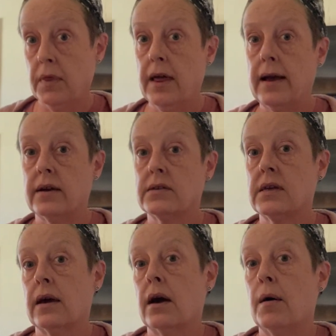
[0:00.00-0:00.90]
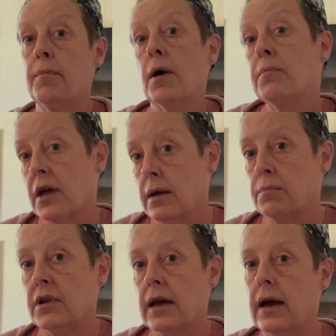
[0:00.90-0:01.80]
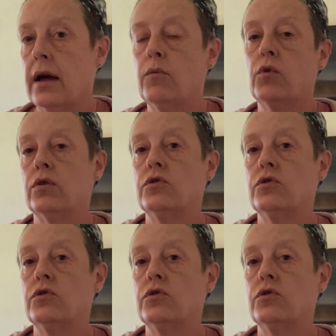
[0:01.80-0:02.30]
Like, say, a pumpkin plant will